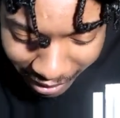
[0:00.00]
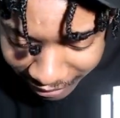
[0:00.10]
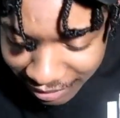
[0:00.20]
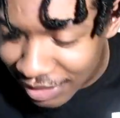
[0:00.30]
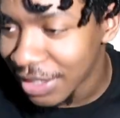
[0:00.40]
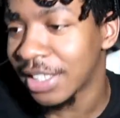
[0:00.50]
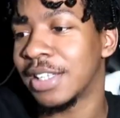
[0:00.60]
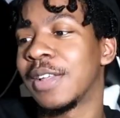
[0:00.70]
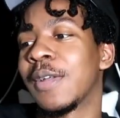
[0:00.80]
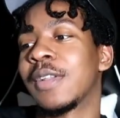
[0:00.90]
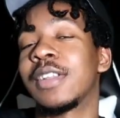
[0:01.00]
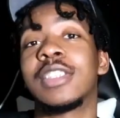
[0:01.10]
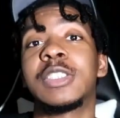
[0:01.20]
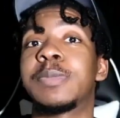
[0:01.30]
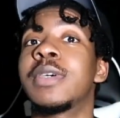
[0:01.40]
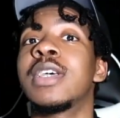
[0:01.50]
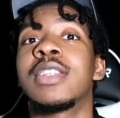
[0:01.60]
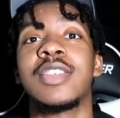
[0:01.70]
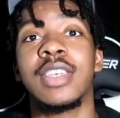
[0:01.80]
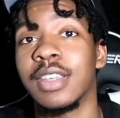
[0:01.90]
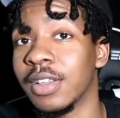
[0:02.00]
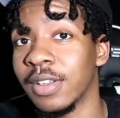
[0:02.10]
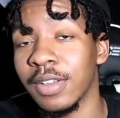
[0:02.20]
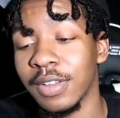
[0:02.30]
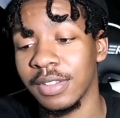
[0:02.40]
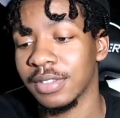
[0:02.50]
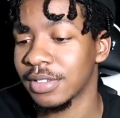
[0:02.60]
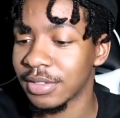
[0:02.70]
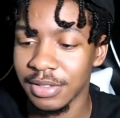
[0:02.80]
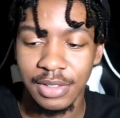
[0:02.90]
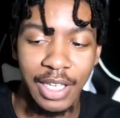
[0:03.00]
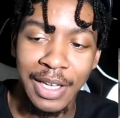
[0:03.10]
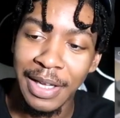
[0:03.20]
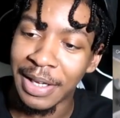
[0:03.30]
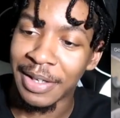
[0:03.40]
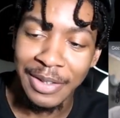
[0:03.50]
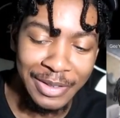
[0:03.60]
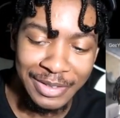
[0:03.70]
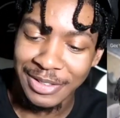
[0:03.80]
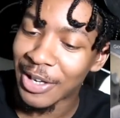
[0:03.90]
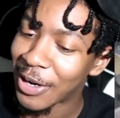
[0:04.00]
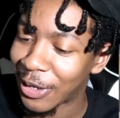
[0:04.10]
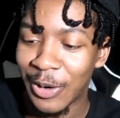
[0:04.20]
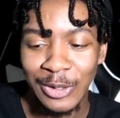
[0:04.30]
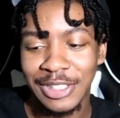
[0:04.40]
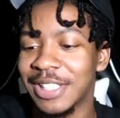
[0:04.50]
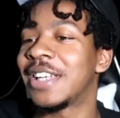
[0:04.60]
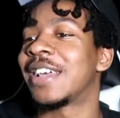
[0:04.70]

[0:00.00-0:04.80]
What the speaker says: Back this heat, this spin team. Hey, talk no shit.